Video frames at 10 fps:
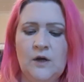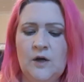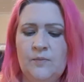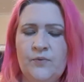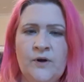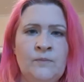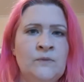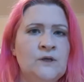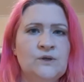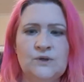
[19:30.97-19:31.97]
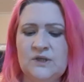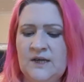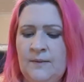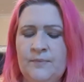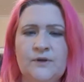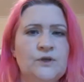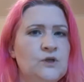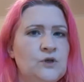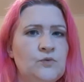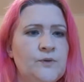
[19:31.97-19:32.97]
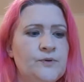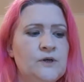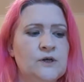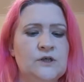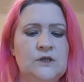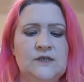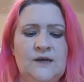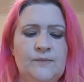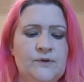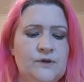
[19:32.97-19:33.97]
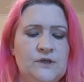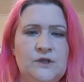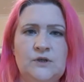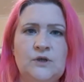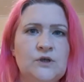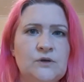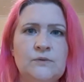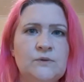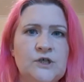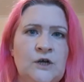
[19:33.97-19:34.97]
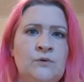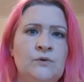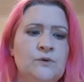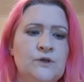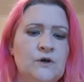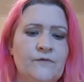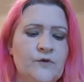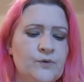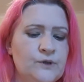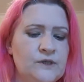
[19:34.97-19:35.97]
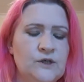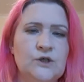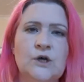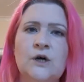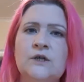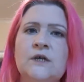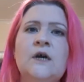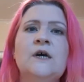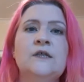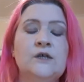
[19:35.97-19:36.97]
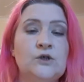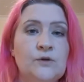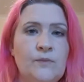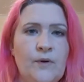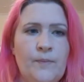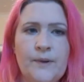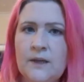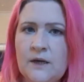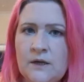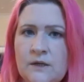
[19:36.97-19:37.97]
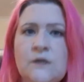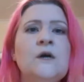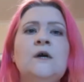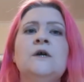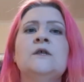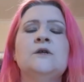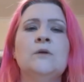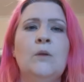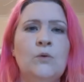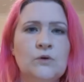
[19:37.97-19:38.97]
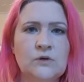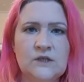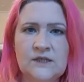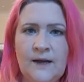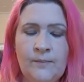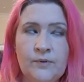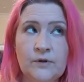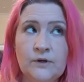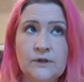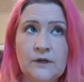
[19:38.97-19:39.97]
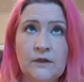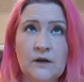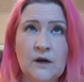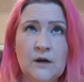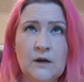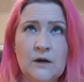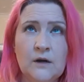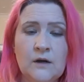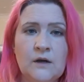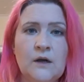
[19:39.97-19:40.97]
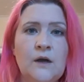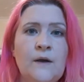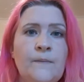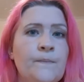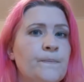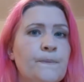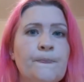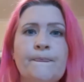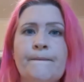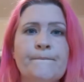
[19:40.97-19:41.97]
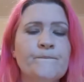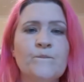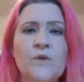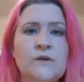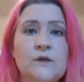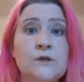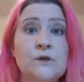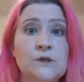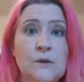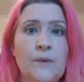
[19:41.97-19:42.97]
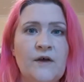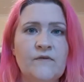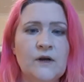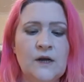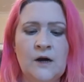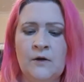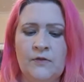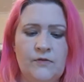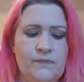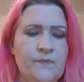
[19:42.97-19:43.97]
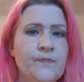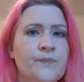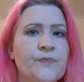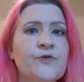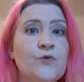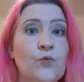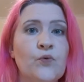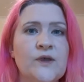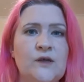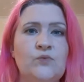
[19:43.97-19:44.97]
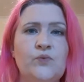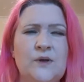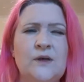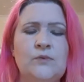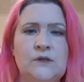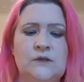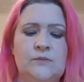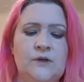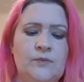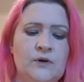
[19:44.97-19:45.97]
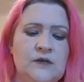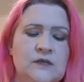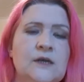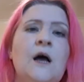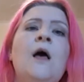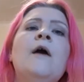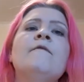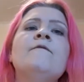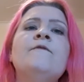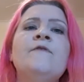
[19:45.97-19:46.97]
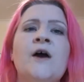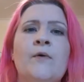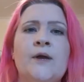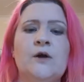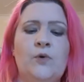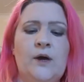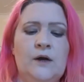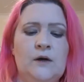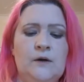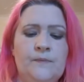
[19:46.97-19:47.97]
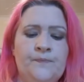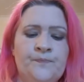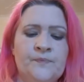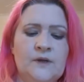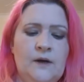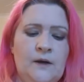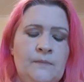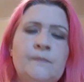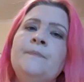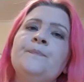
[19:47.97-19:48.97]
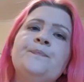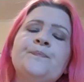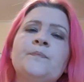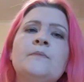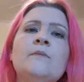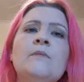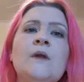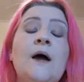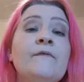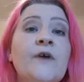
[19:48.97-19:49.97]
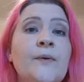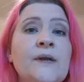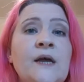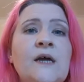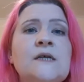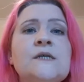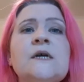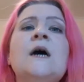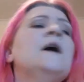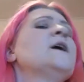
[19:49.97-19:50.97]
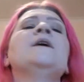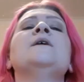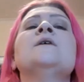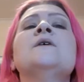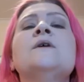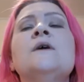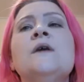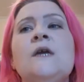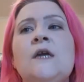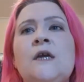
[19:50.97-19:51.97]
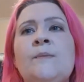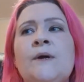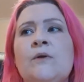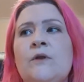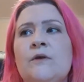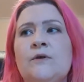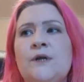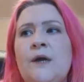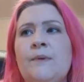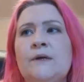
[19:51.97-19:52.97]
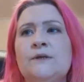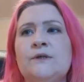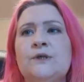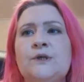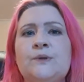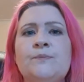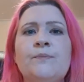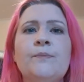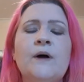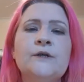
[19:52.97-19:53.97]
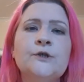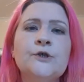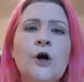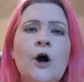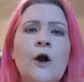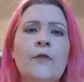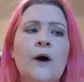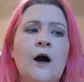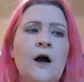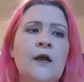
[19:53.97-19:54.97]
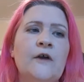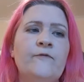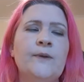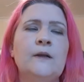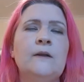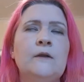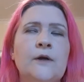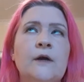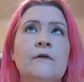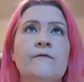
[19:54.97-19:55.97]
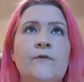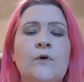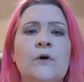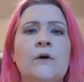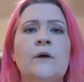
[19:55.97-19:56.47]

prim, they do samplers, they do reproduction samplers, they do your general sort of cross stitch charts, they do mirabilias, they do long dog samplers. I think they do some heaven and earth. They're really, really reasonably priced, very quick, and very nice. I emailed the other day because there's a chart that I have been looking for